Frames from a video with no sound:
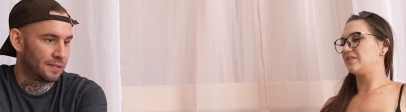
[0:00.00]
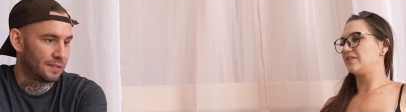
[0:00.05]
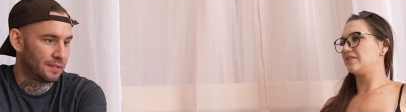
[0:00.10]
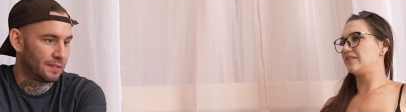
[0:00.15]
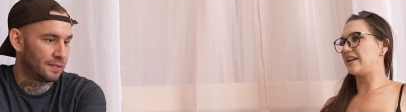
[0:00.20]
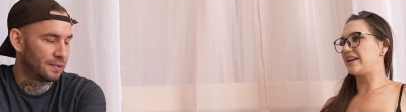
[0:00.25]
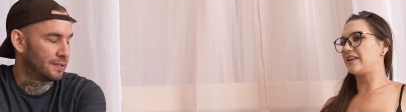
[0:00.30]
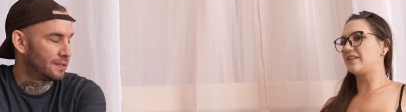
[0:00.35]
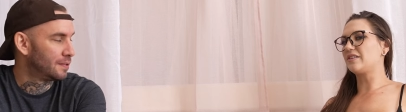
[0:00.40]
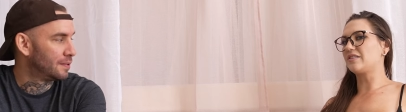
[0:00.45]

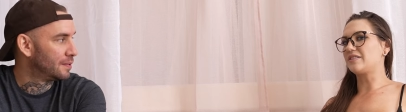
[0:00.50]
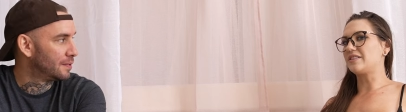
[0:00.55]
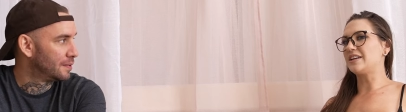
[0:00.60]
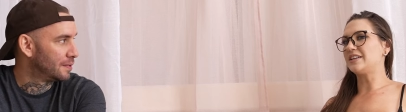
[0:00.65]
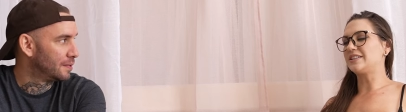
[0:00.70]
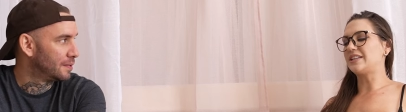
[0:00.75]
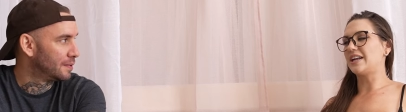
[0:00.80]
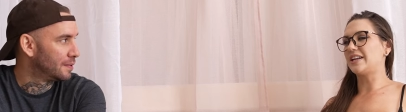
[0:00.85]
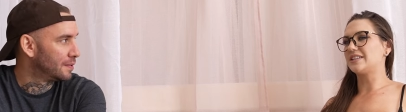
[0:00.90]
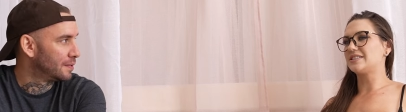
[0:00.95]
Speaker 1: they either
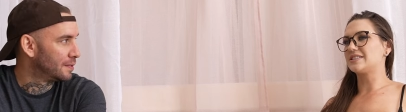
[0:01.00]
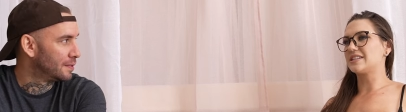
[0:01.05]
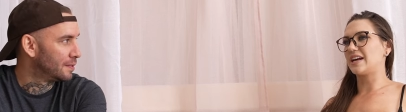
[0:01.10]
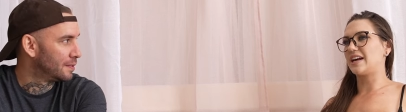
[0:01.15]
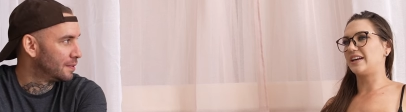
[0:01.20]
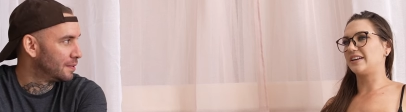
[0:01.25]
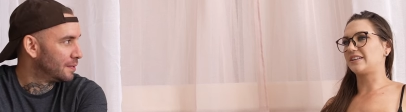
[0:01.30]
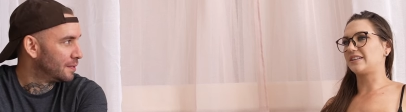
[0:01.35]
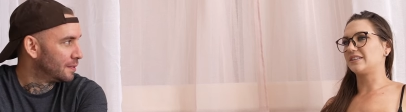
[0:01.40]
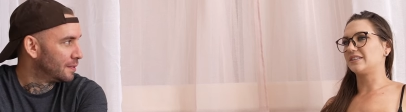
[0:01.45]
think that it's
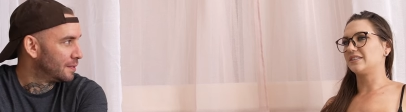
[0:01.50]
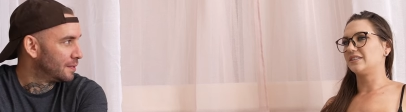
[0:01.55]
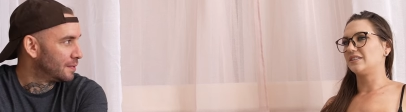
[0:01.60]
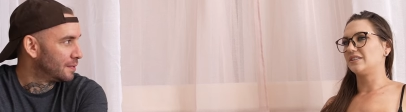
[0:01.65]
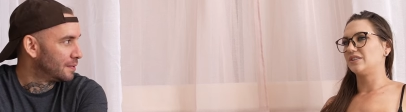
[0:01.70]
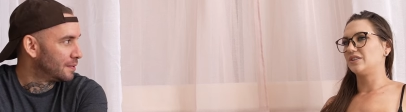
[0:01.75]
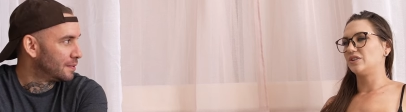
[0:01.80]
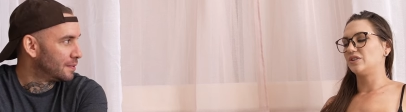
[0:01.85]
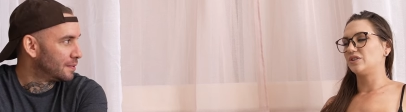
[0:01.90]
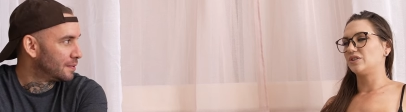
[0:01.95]
like
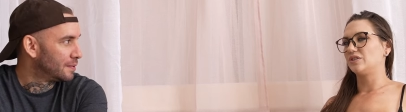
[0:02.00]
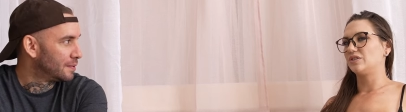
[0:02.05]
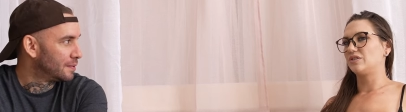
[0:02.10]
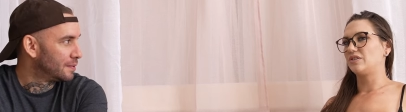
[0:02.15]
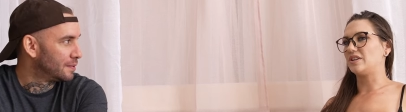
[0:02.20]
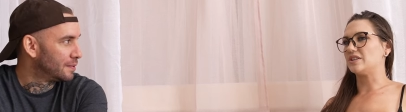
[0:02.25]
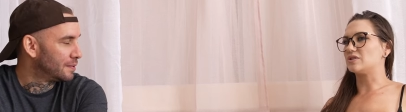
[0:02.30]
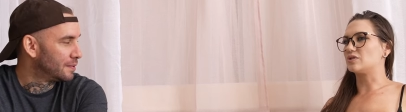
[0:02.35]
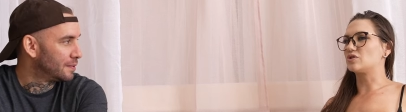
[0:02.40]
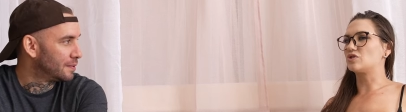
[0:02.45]

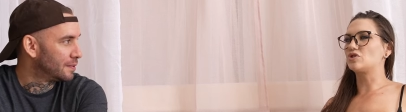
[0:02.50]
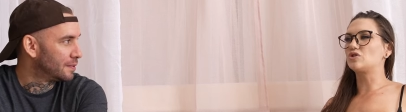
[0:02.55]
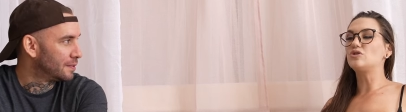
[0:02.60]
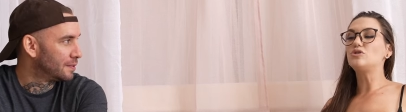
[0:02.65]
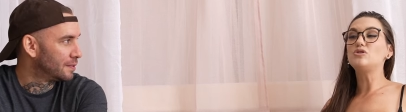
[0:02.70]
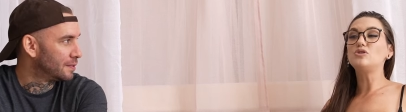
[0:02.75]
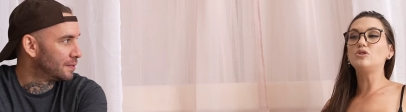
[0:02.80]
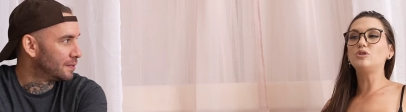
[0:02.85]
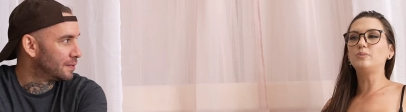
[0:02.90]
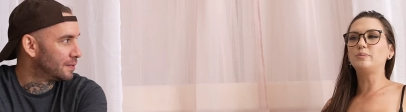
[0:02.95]
this
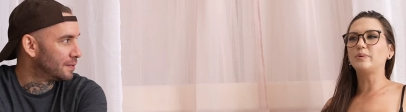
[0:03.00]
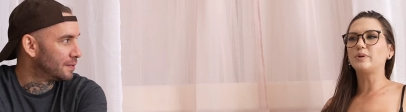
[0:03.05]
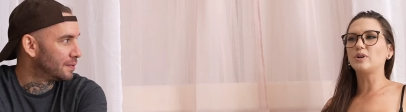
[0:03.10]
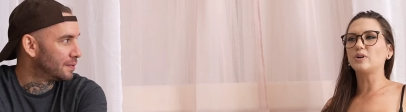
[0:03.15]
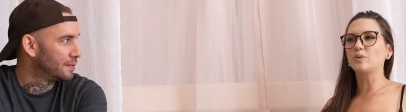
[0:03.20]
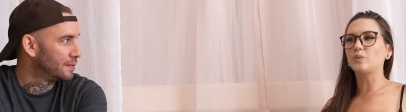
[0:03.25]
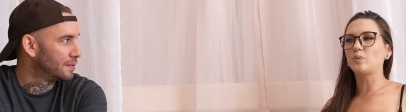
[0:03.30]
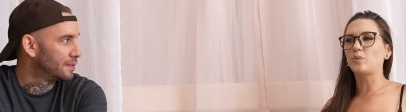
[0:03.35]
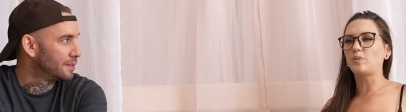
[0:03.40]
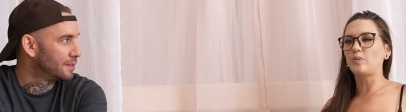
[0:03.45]

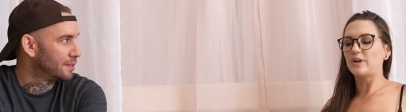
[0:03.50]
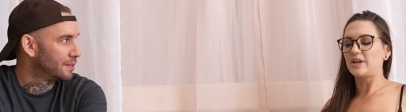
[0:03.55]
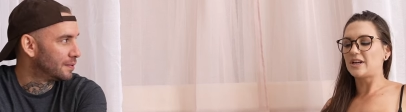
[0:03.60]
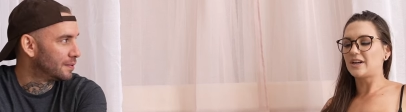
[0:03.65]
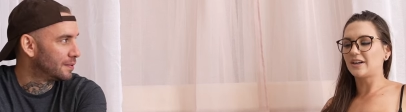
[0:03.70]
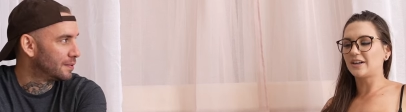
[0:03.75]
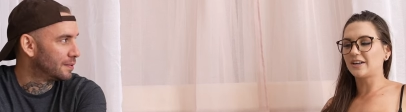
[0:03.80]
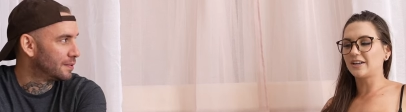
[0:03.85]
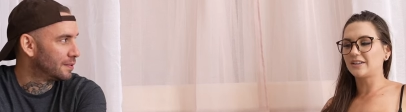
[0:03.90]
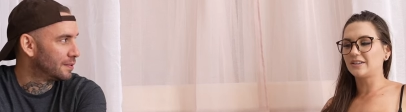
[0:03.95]
super
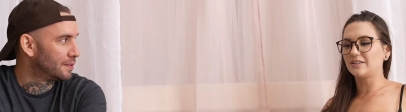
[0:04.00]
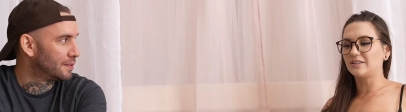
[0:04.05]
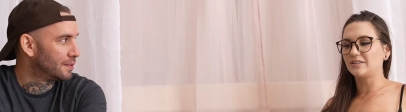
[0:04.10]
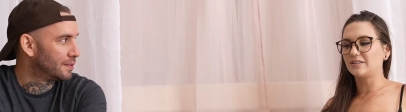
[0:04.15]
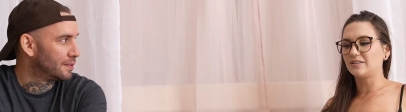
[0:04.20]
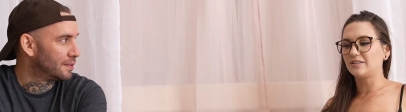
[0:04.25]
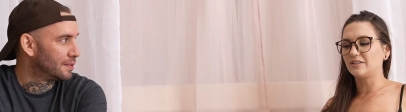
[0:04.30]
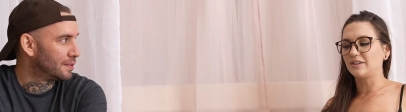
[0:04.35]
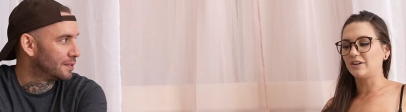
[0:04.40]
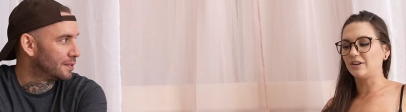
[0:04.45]

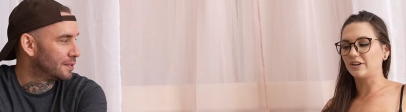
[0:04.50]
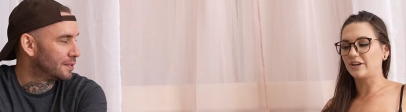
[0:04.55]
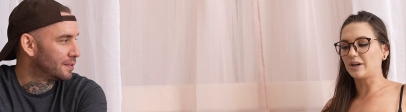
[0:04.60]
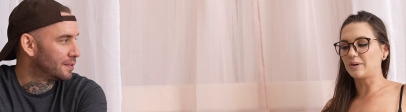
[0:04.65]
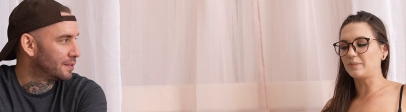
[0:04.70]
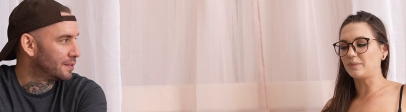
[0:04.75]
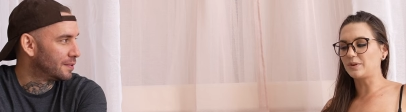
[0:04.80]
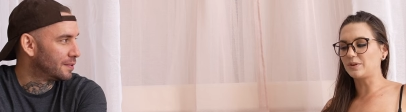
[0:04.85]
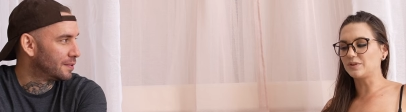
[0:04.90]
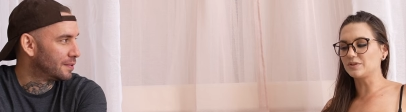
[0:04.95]
weird
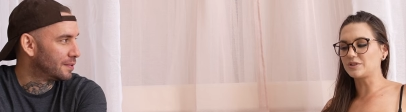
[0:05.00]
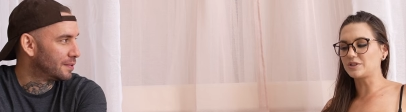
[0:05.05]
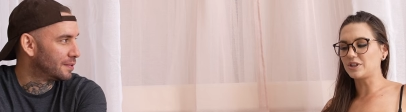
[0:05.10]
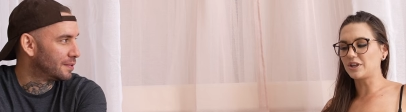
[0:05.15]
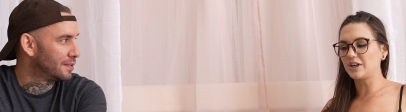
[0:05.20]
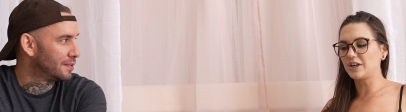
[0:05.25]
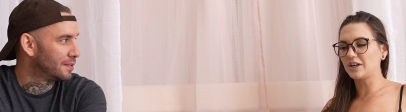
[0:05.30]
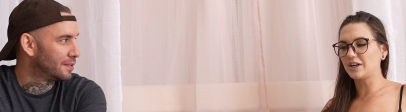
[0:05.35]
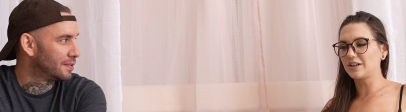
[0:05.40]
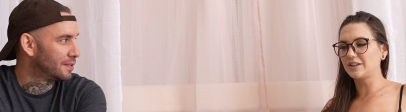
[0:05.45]
hookup
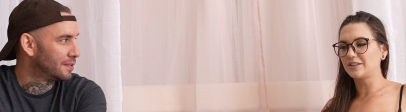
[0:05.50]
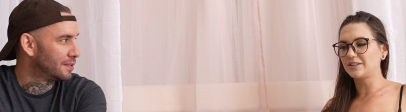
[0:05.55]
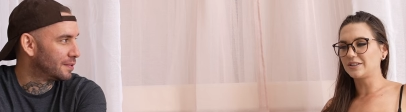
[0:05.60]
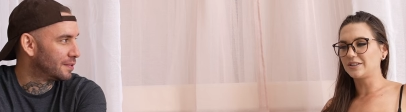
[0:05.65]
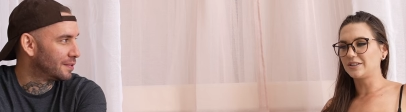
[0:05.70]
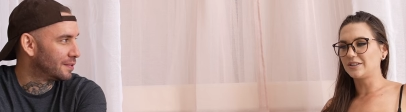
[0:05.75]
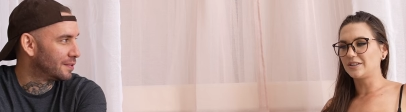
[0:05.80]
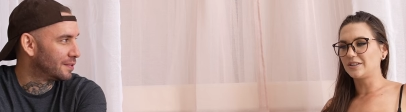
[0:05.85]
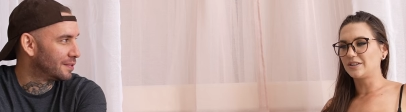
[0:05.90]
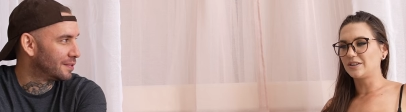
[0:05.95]
culture
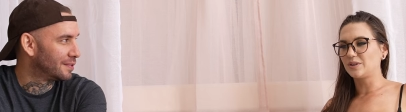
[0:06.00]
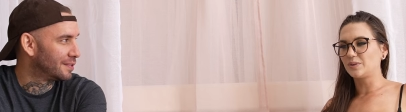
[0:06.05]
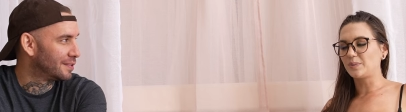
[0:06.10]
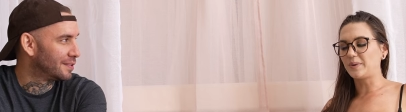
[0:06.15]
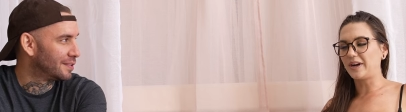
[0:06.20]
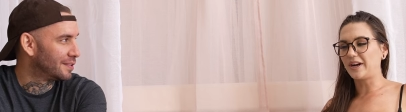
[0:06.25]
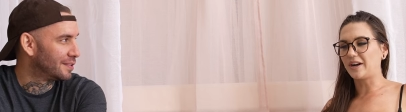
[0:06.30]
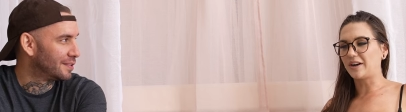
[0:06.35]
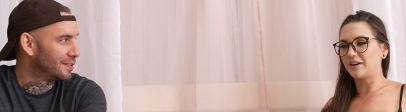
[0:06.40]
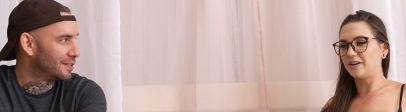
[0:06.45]

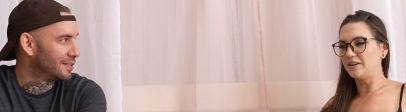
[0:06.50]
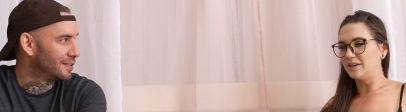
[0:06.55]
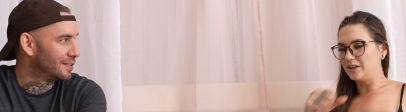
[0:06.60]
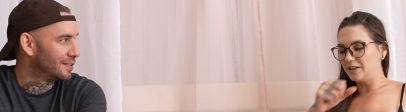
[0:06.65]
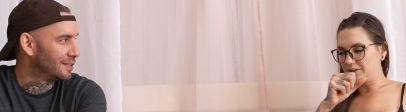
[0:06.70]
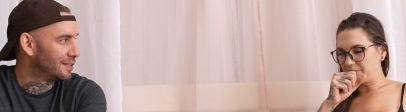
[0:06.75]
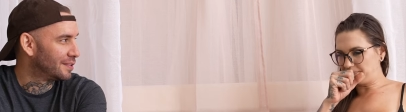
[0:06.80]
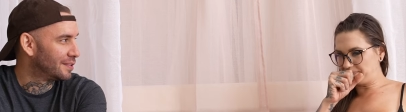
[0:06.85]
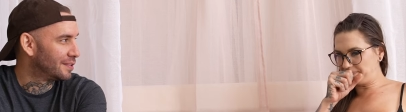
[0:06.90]
where,